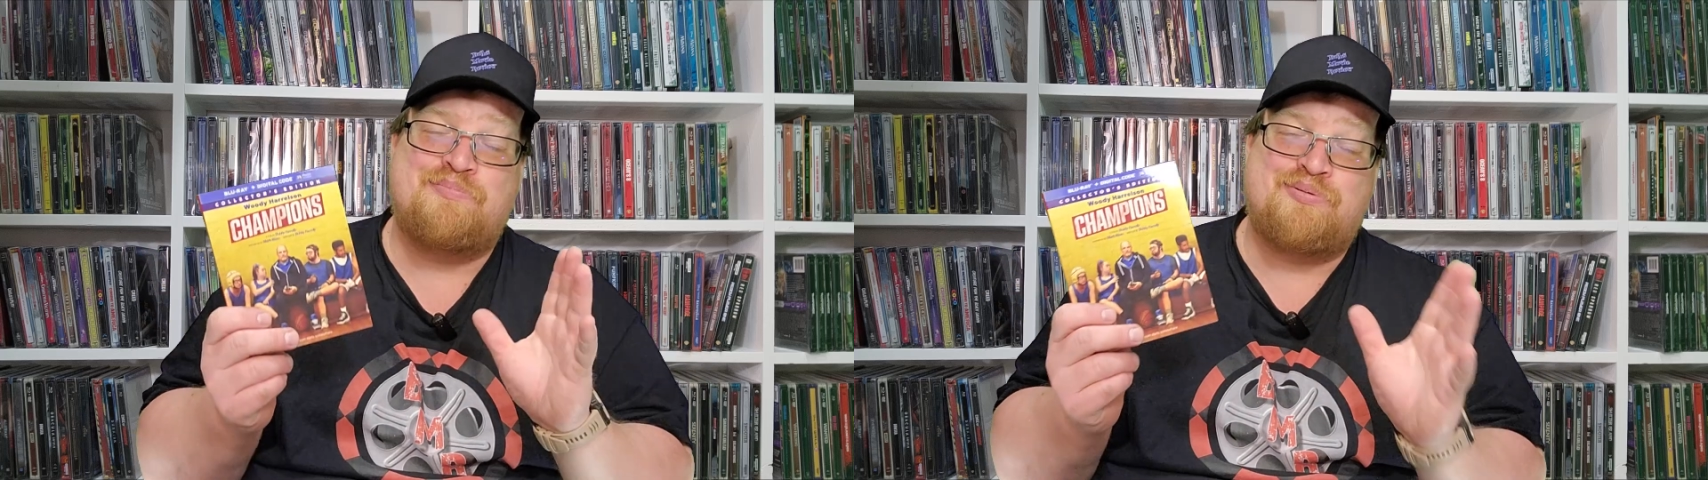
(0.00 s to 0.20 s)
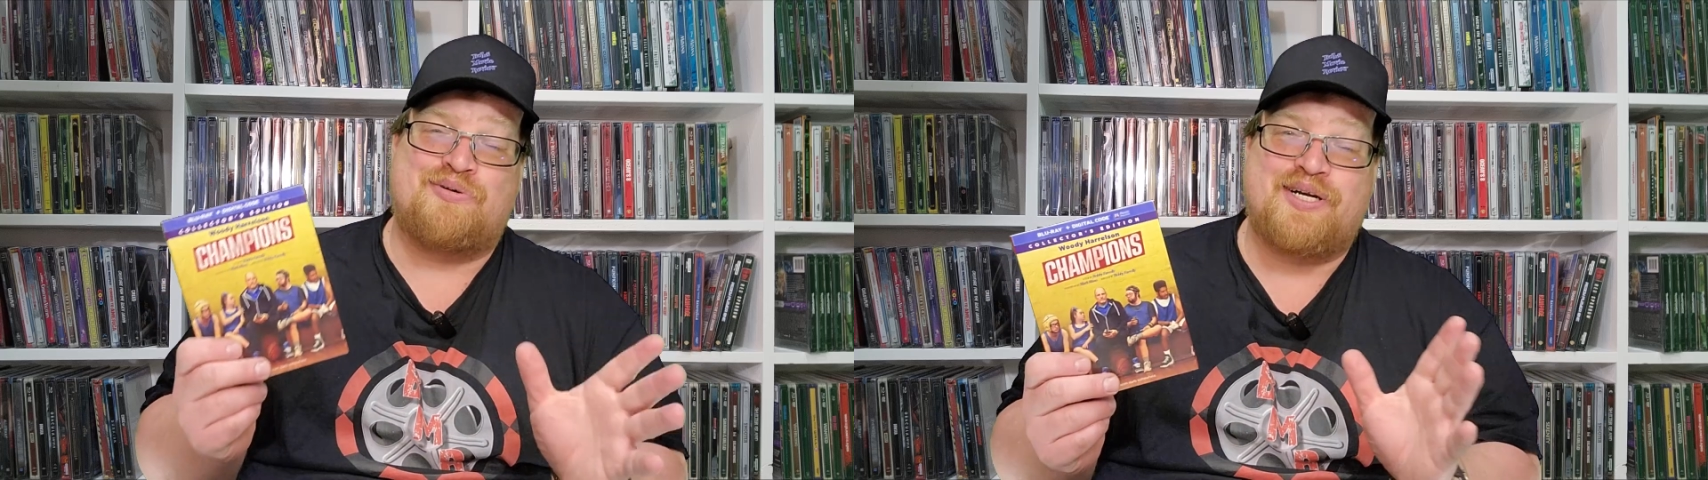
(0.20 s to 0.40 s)

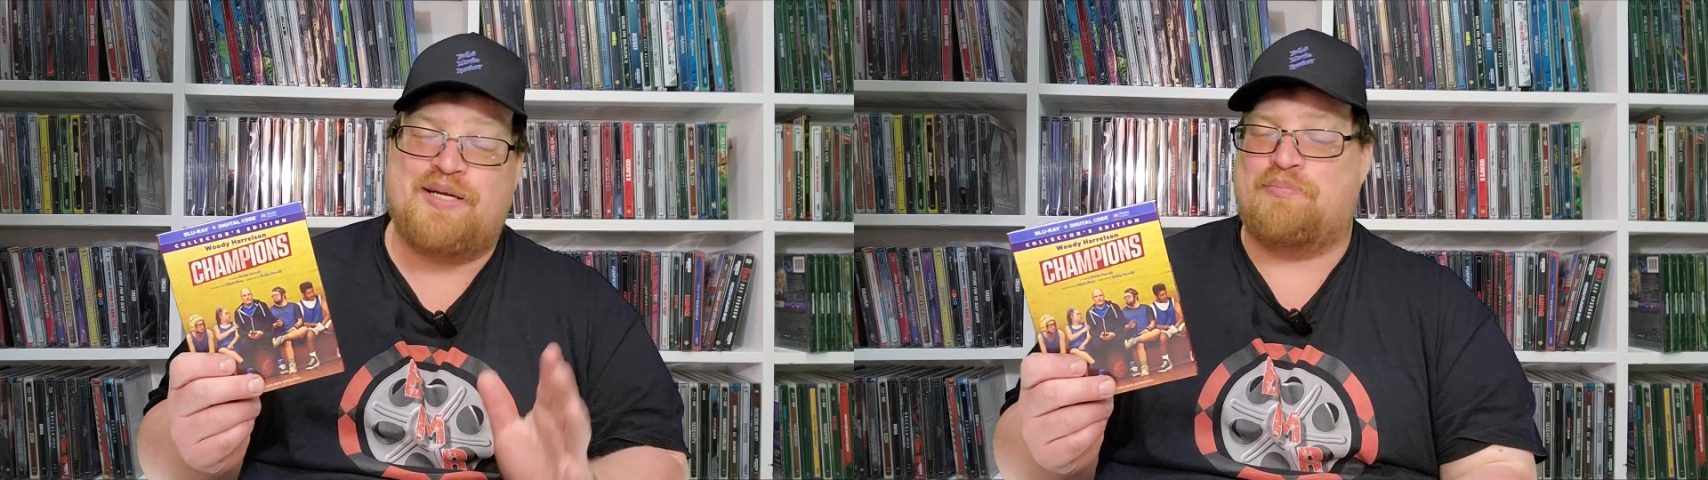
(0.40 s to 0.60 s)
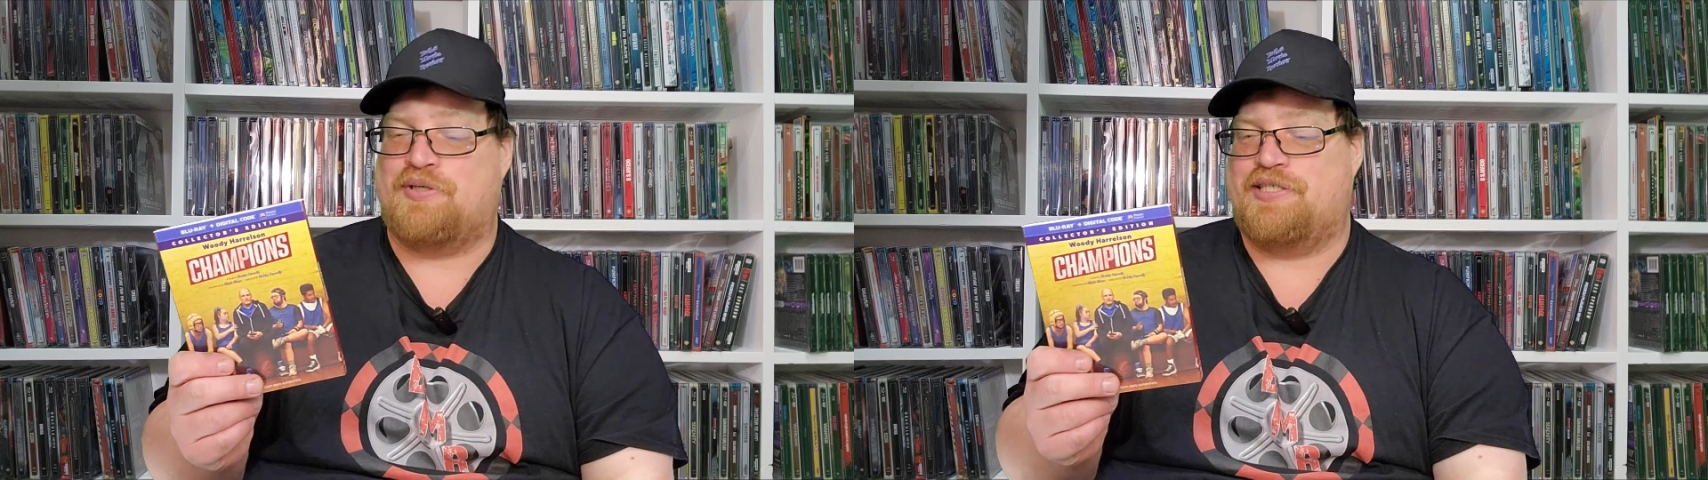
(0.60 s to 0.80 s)
pretty
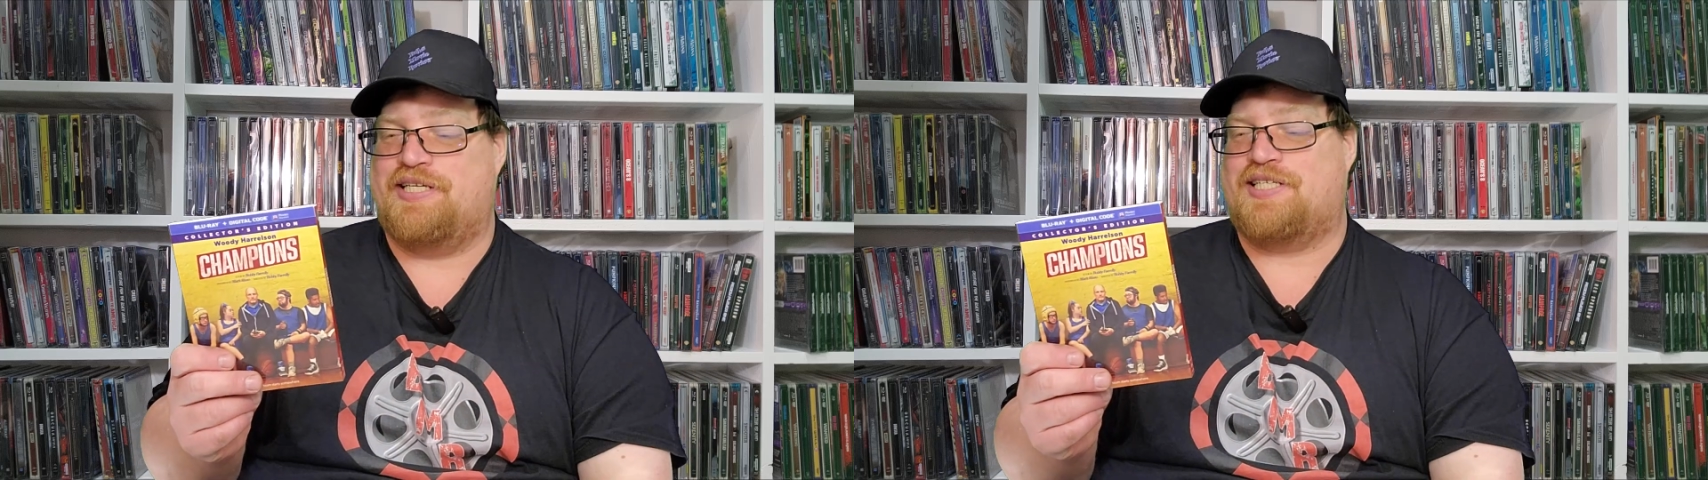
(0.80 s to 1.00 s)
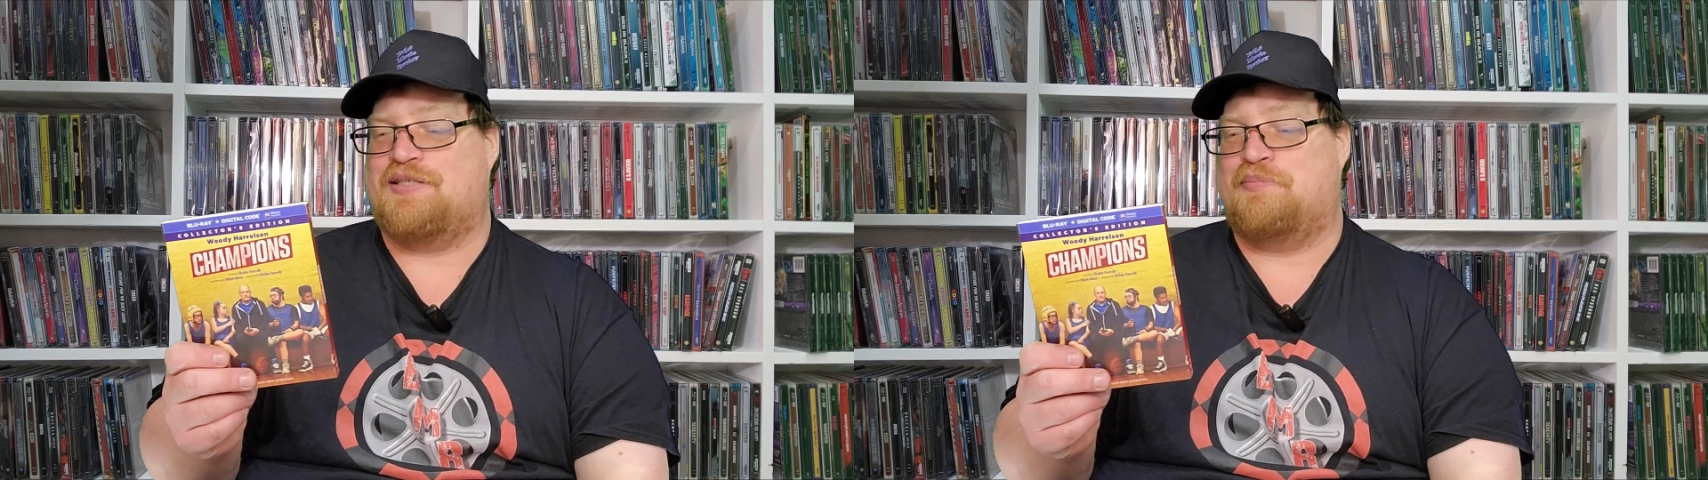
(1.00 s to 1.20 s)

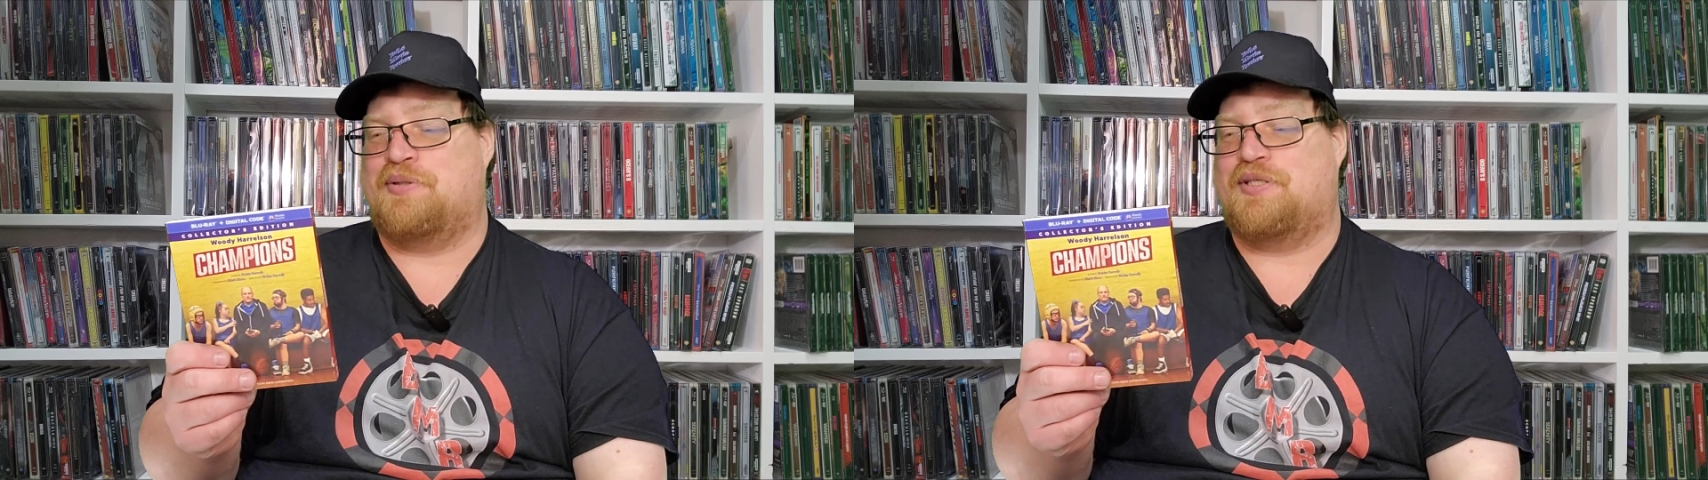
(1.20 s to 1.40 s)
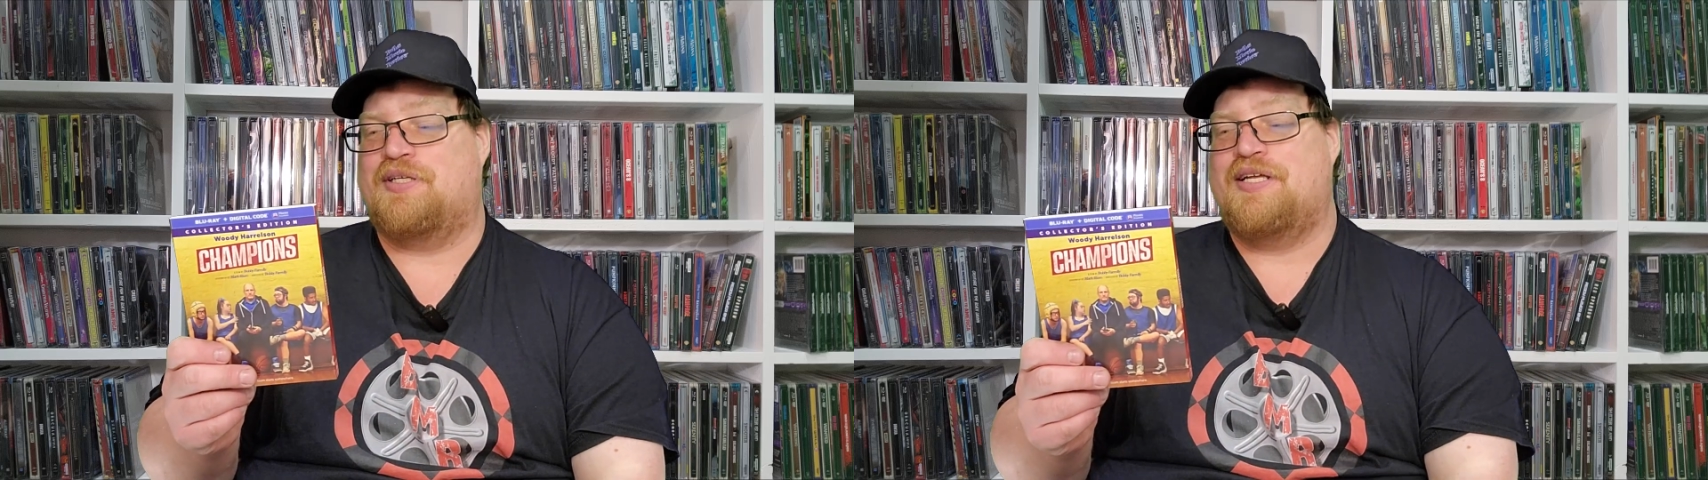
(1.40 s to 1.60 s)

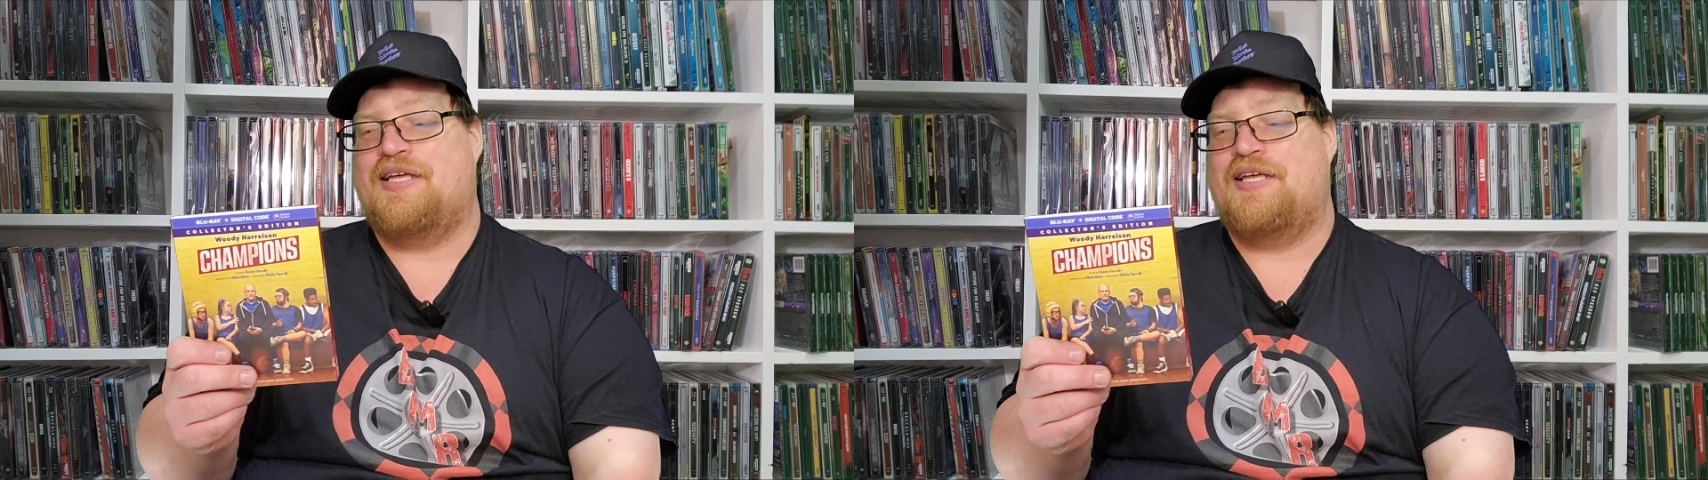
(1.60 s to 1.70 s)
predictable